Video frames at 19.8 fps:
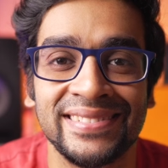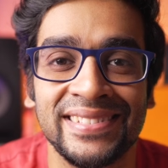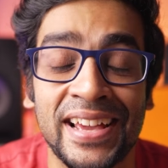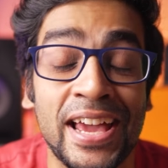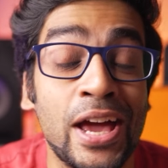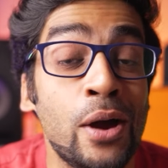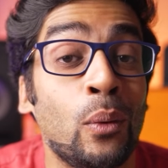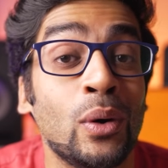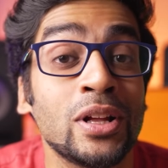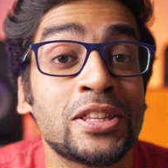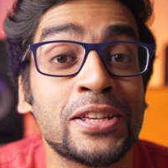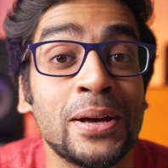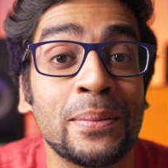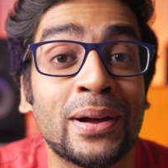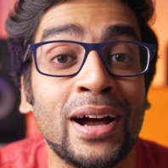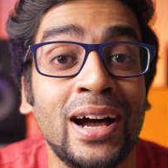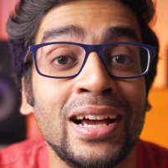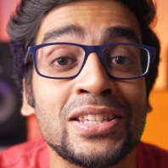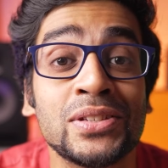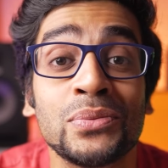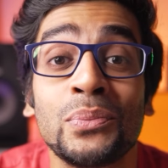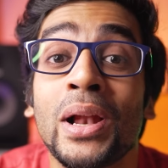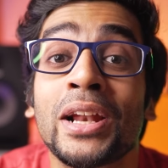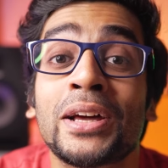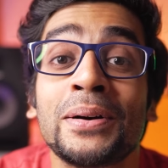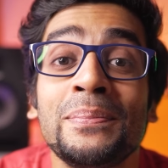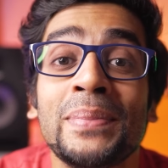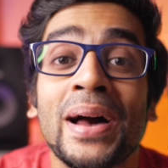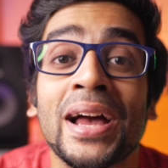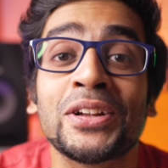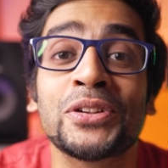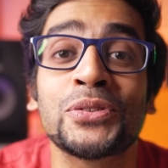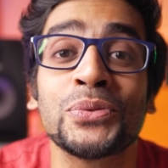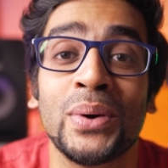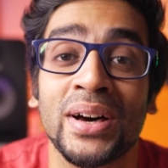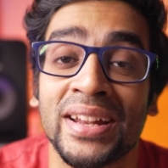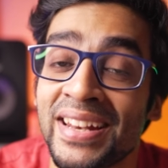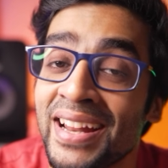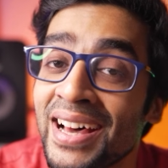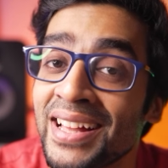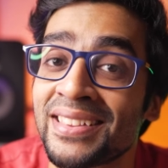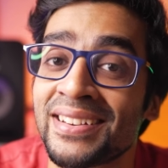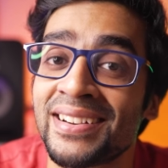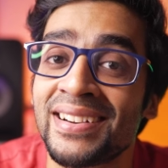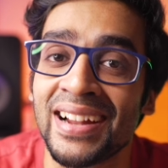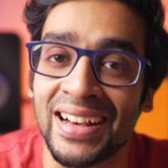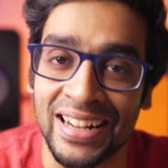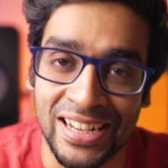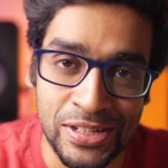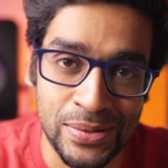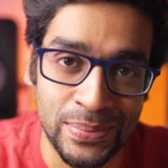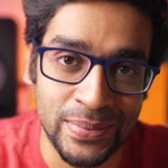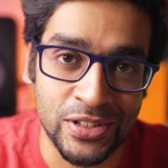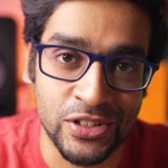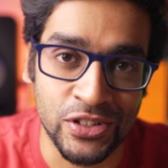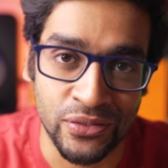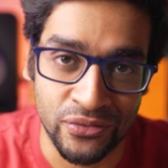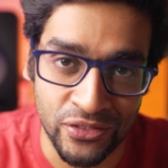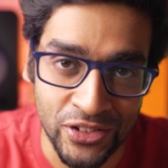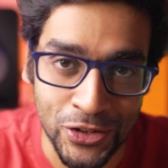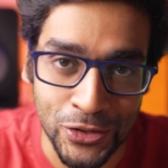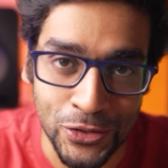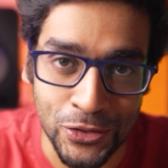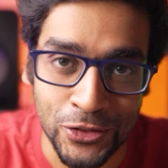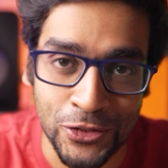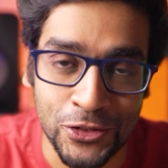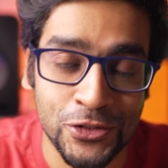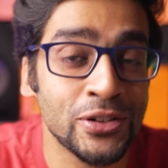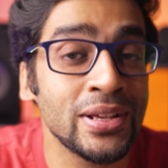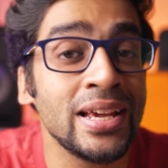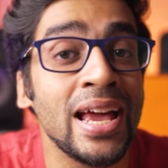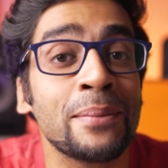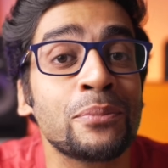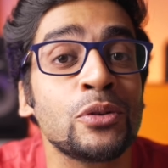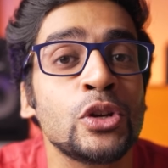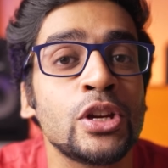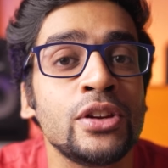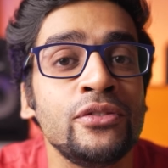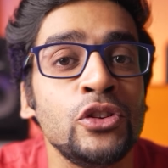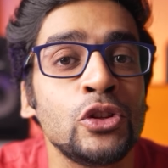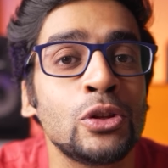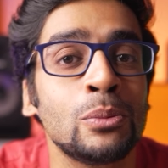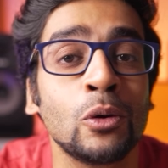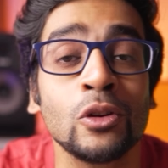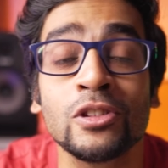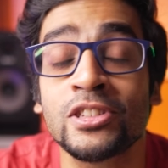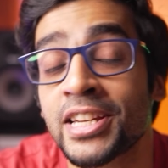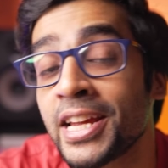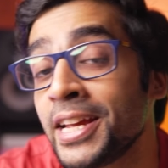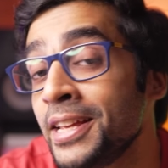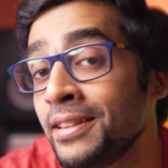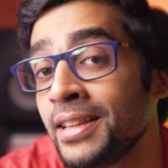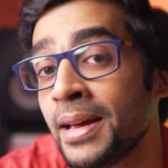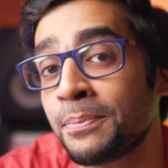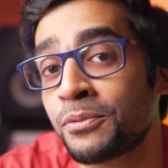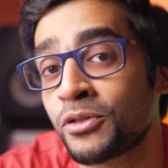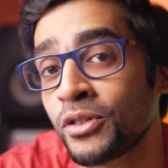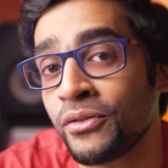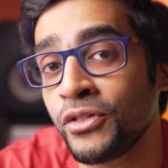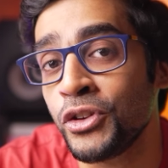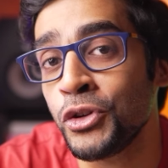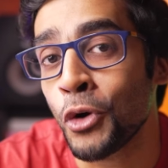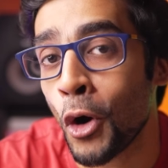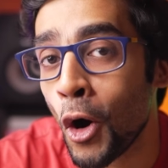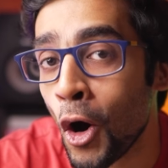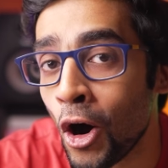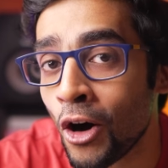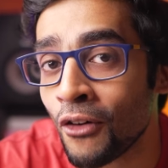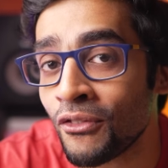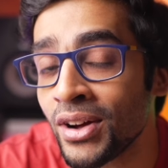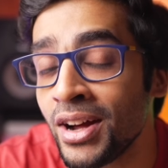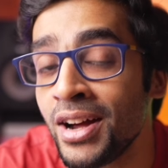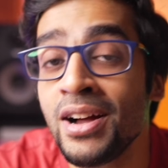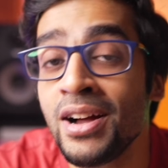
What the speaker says: Hey, what's up guys, and welcome back to another ultimate review. Today I'm going to give you the most in-depth review of